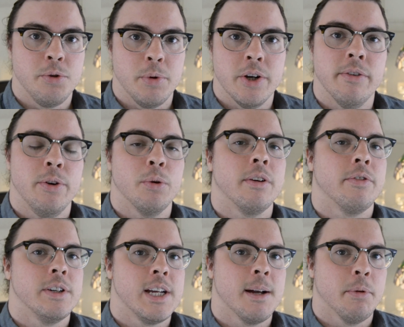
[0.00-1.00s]
to interviewing
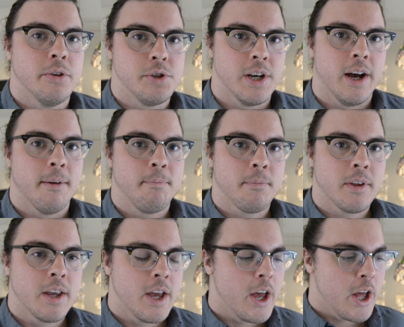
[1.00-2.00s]
for a Tableau job.
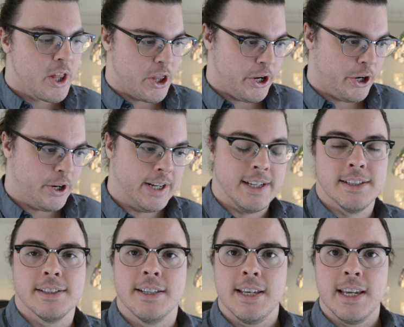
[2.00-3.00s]
There is